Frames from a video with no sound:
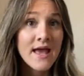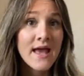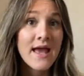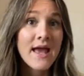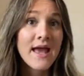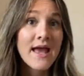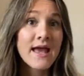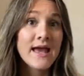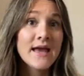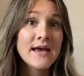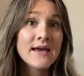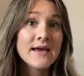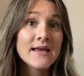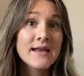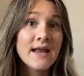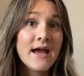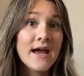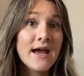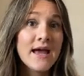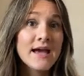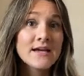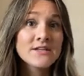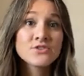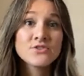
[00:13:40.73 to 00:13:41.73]
and
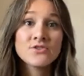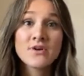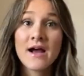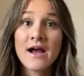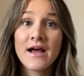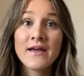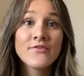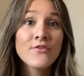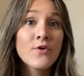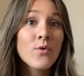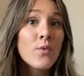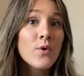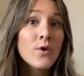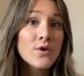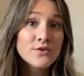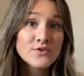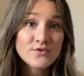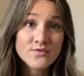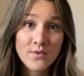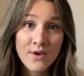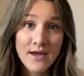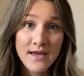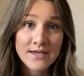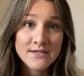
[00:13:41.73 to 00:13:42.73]
I had tried the
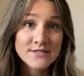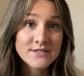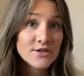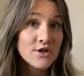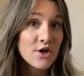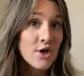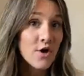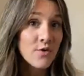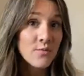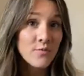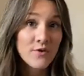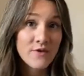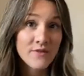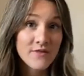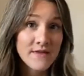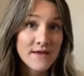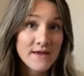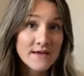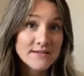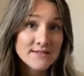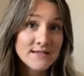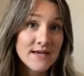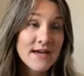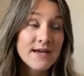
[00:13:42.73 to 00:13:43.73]
world's way to cope with
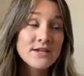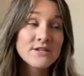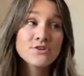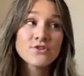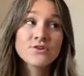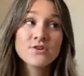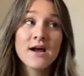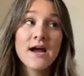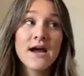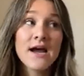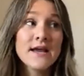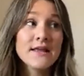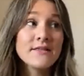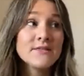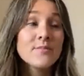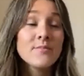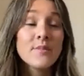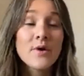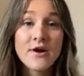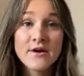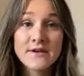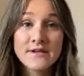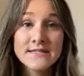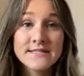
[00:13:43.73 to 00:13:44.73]
things. I had tried the
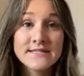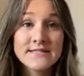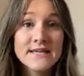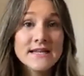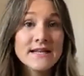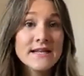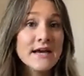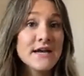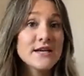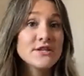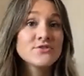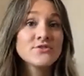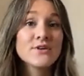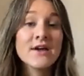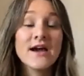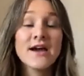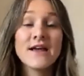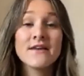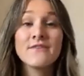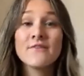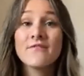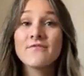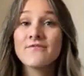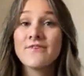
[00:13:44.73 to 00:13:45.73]
party scene. I had
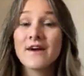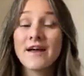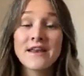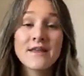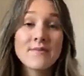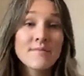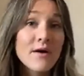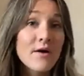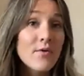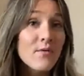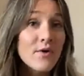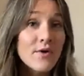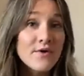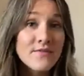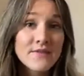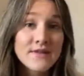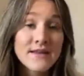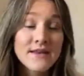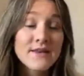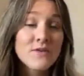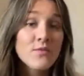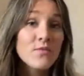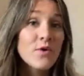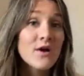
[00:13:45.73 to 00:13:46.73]
tried finding my worth
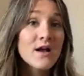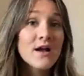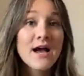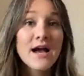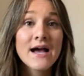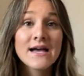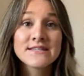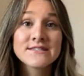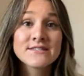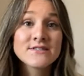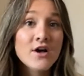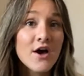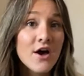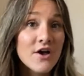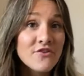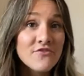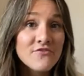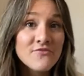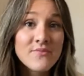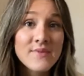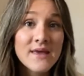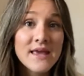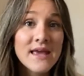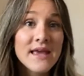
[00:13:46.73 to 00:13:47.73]
in what guys thought
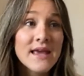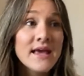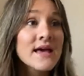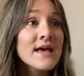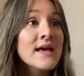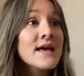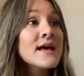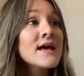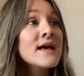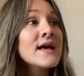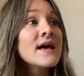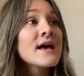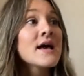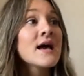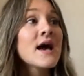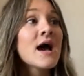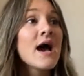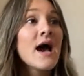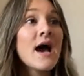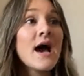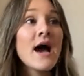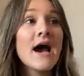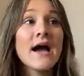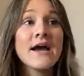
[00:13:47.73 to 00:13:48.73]
of me.
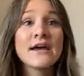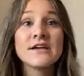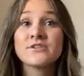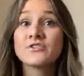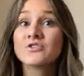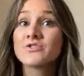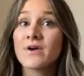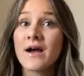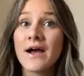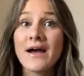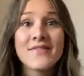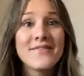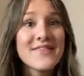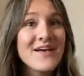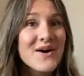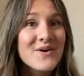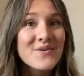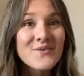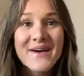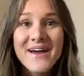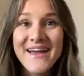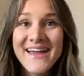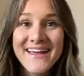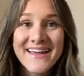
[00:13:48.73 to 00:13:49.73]
I had tried that
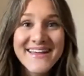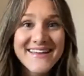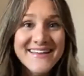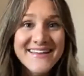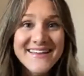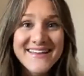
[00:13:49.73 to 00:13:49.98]
way.